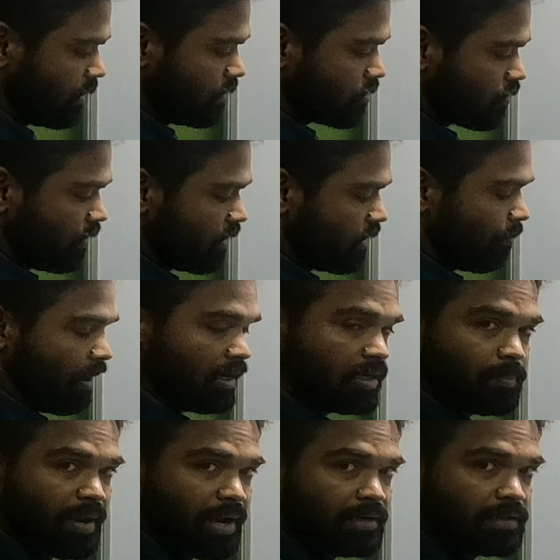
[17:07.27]
So when they are
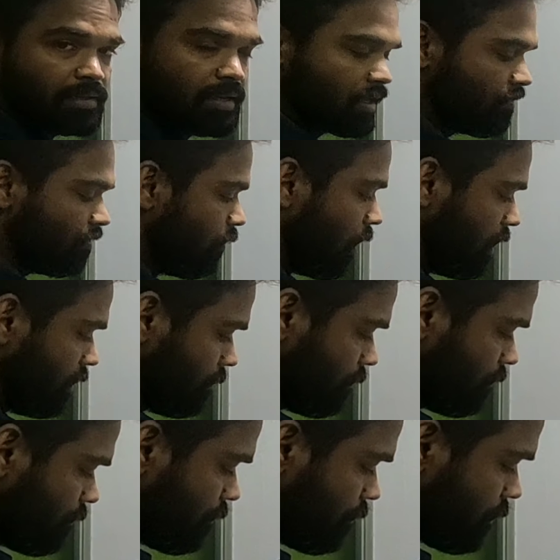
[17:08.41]
multiplied, they'll give you 1.
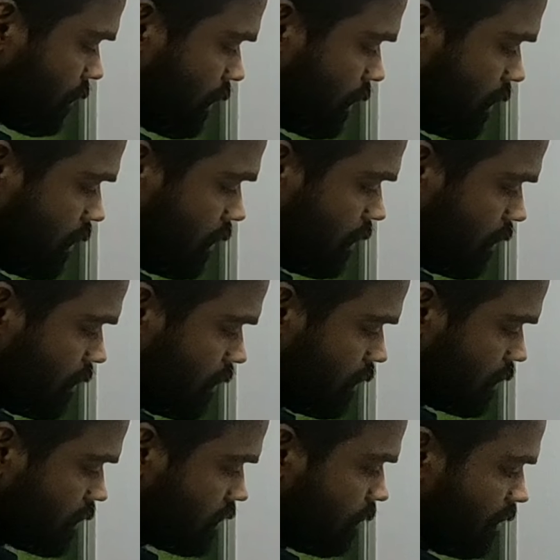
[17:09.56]

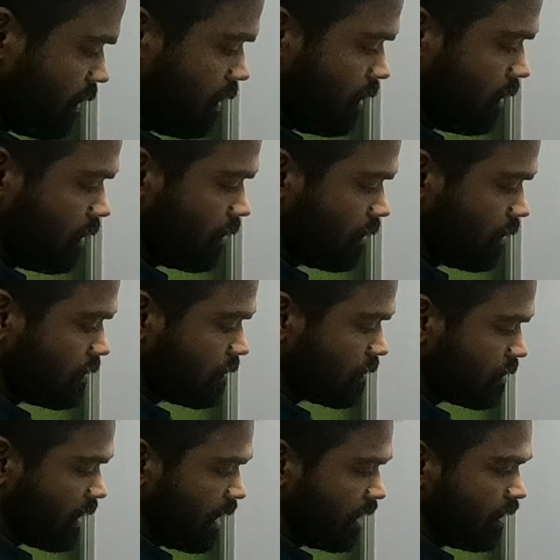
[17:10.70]
Similarly,
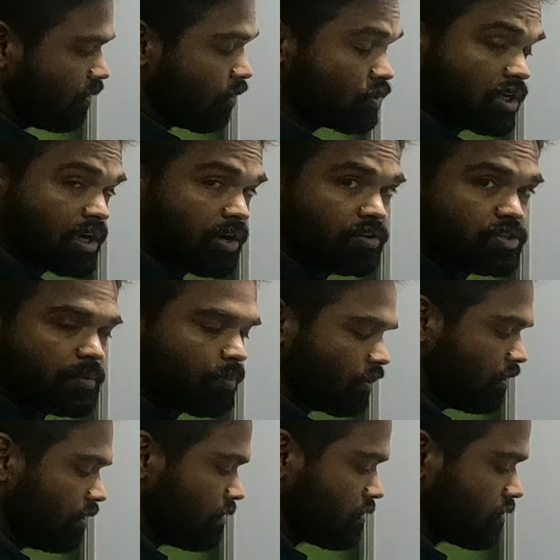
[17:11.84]
sin and cosec are
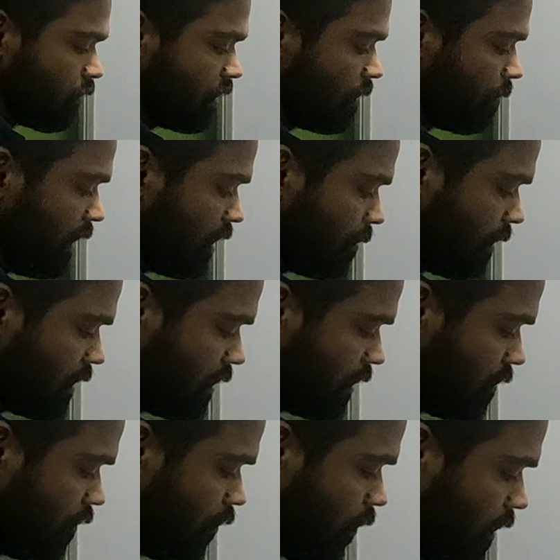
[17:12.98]
reciprocal. So when they multiply, they'll
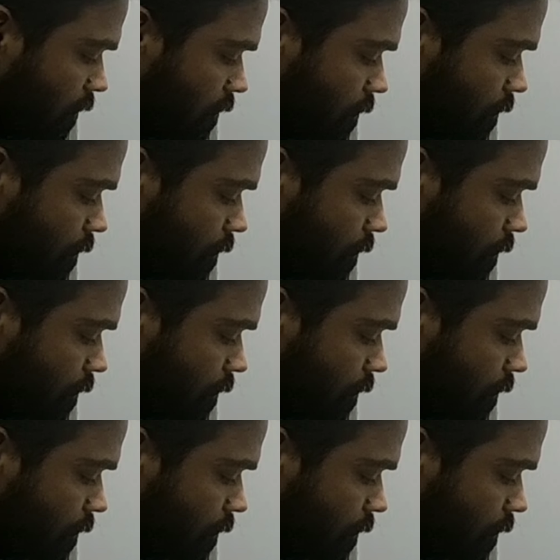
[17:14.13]
give you 1.